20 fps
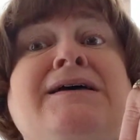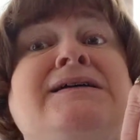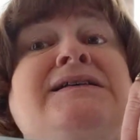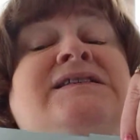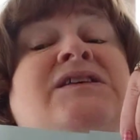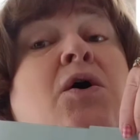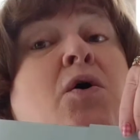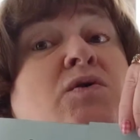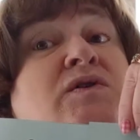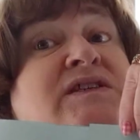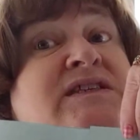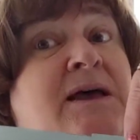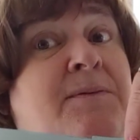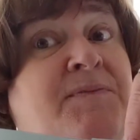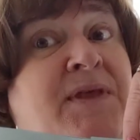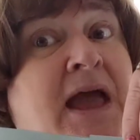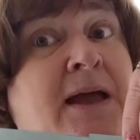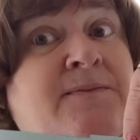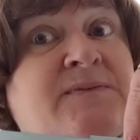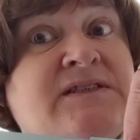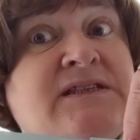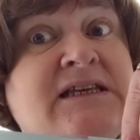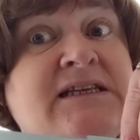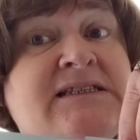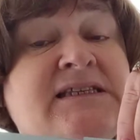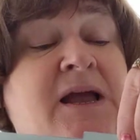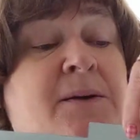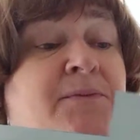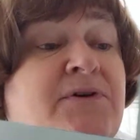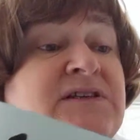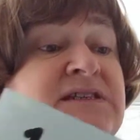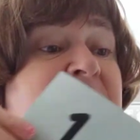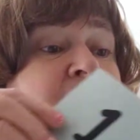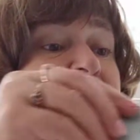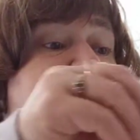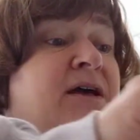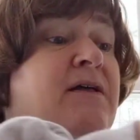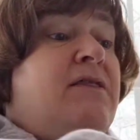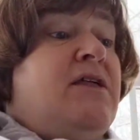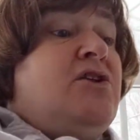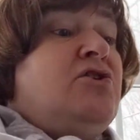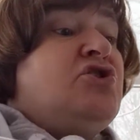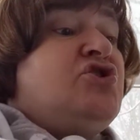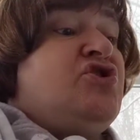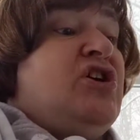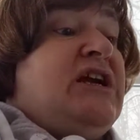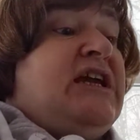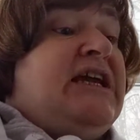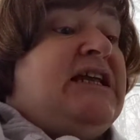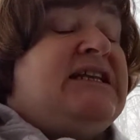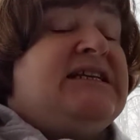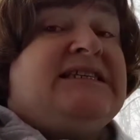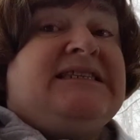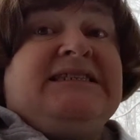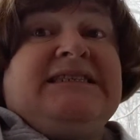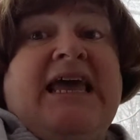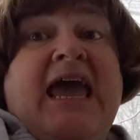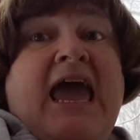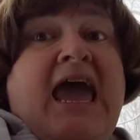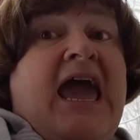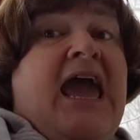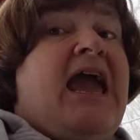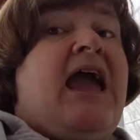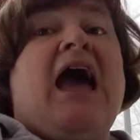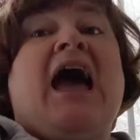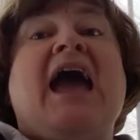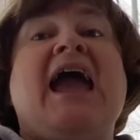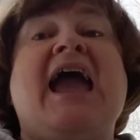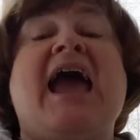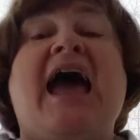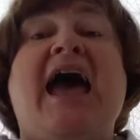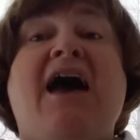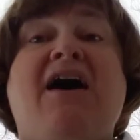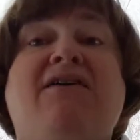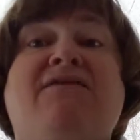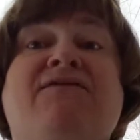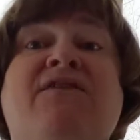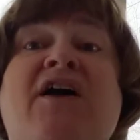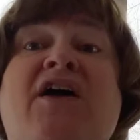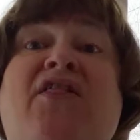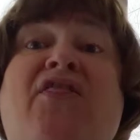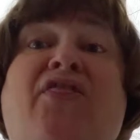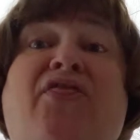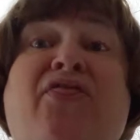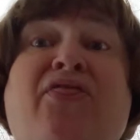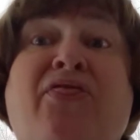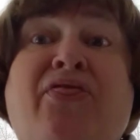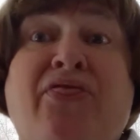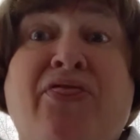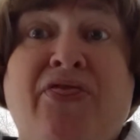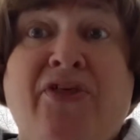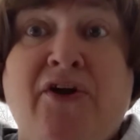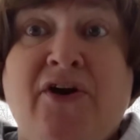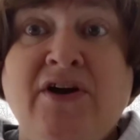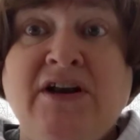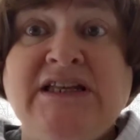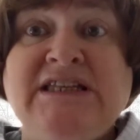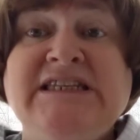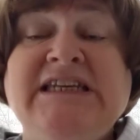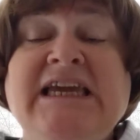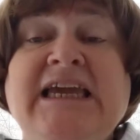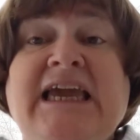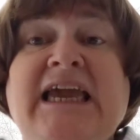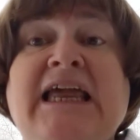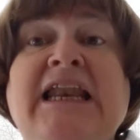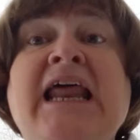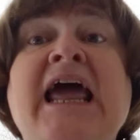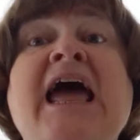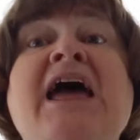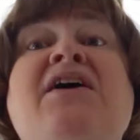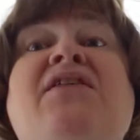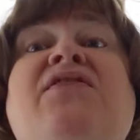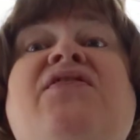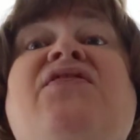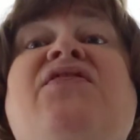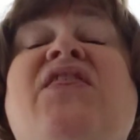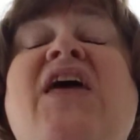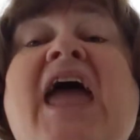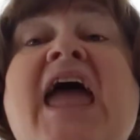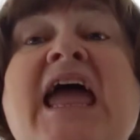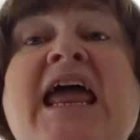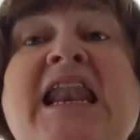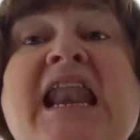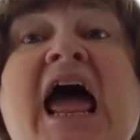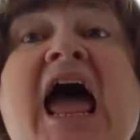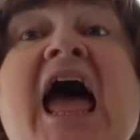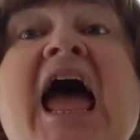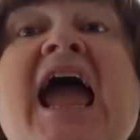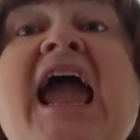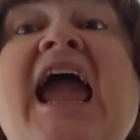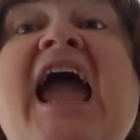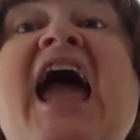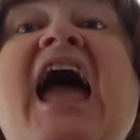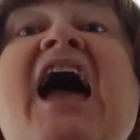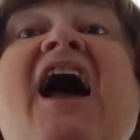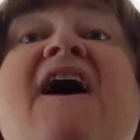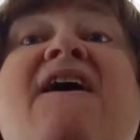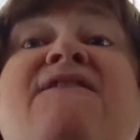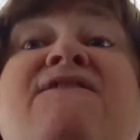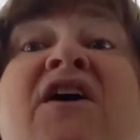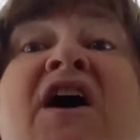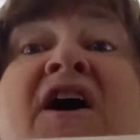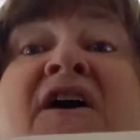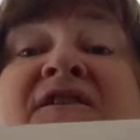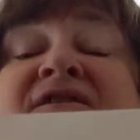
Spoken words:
So sometimes these numbers can be a little tricky to say. I have 13, then I have